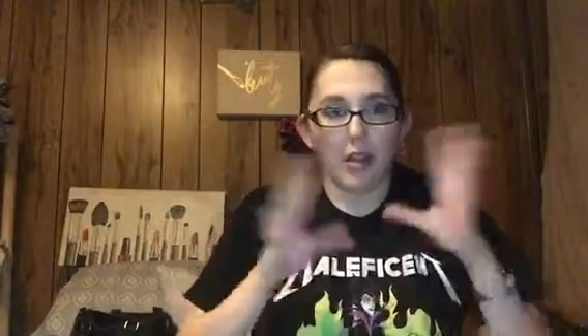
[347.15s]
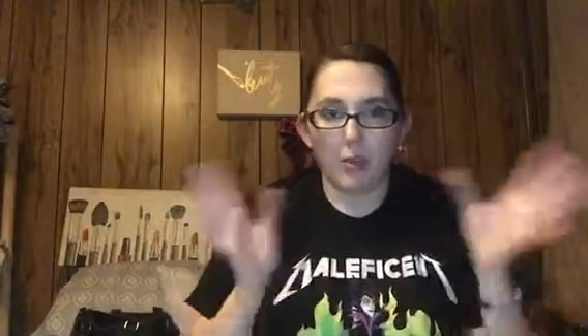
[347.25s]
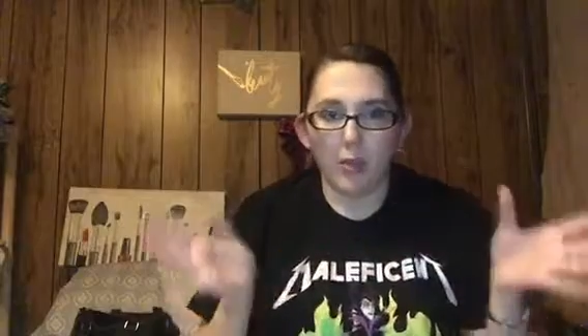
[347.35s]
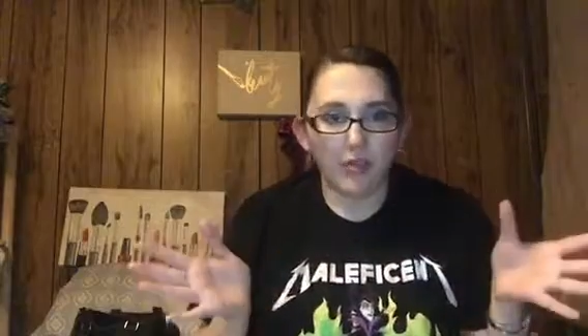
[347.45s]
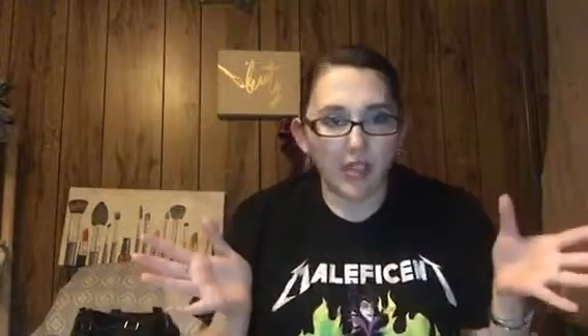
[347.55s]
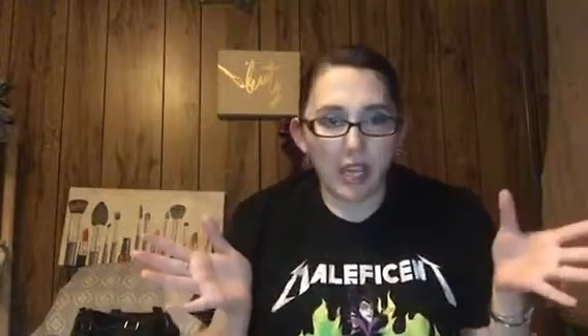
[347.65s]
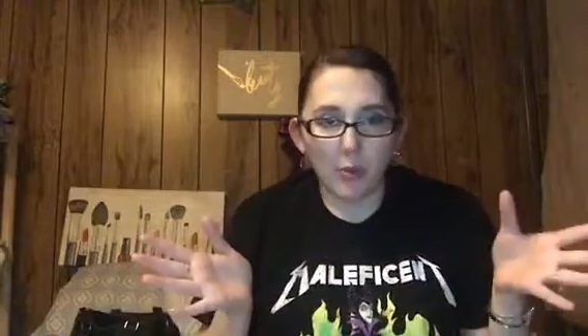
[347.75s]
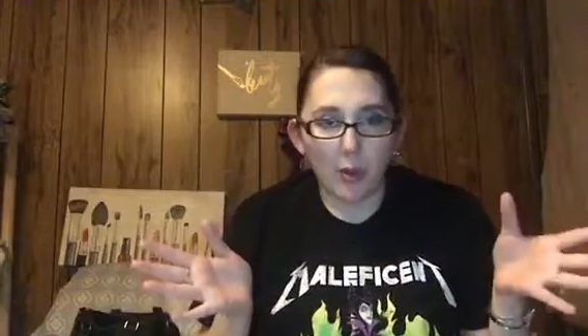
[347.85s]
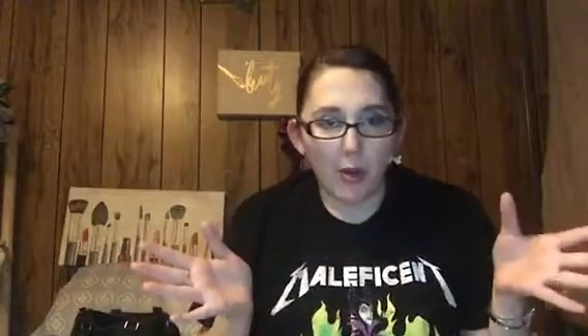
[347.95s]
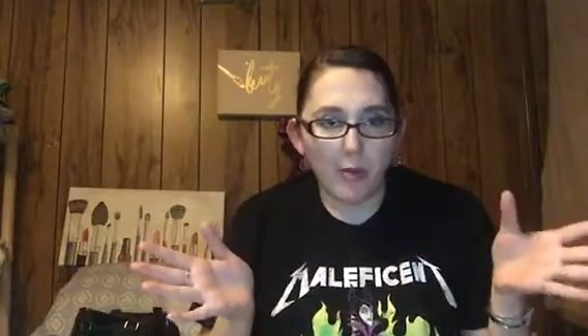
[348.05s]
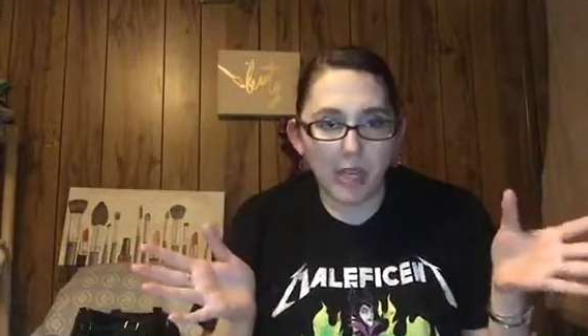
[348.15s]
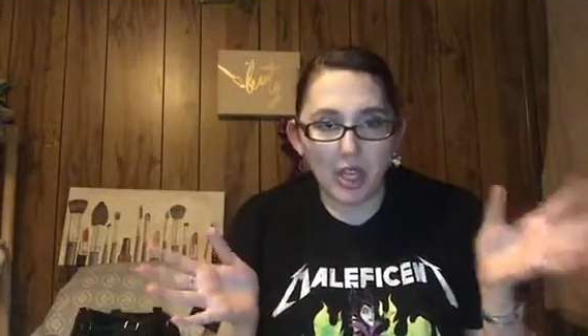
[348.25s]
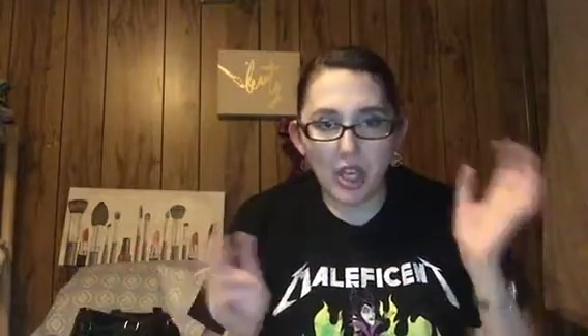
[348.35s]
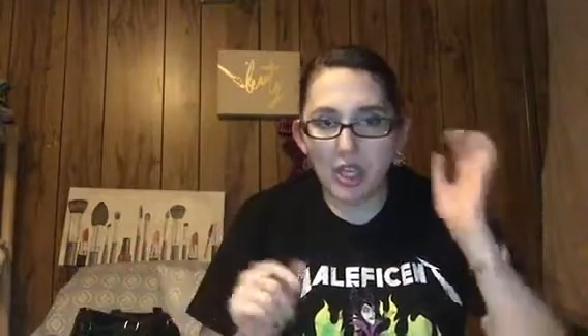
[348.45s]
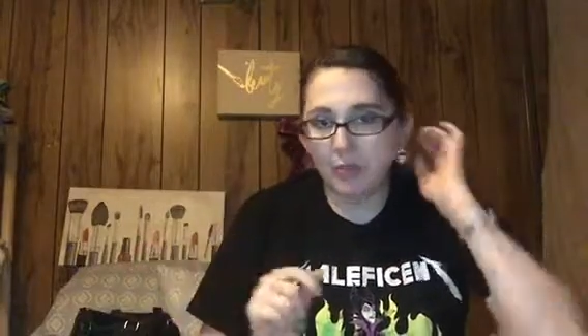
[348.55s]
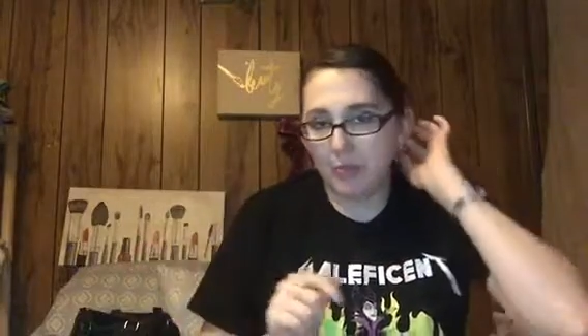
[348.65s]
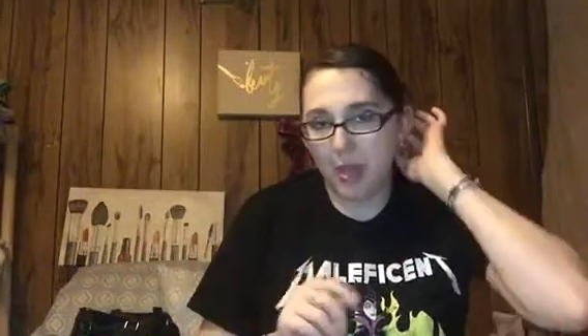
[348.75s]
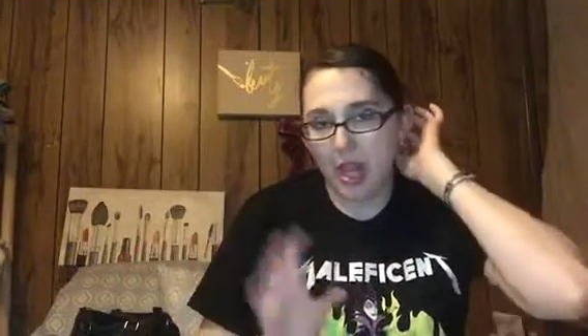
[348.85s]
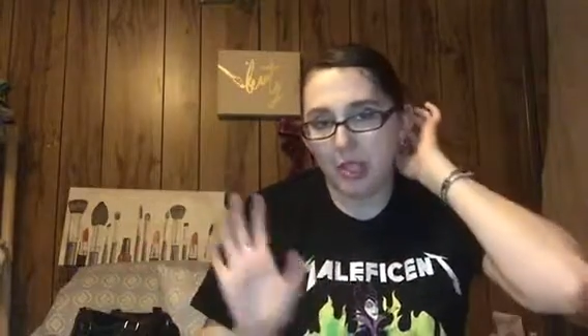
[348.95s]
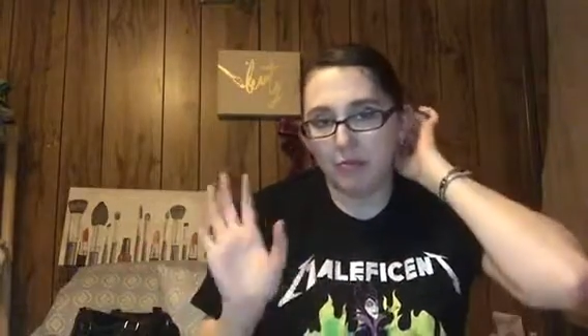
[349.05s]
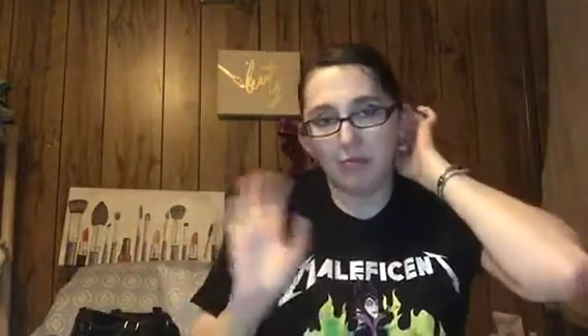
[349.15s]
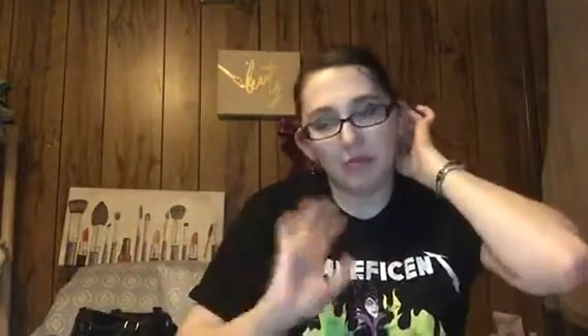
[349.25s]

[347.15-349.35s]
One video would probably be good, but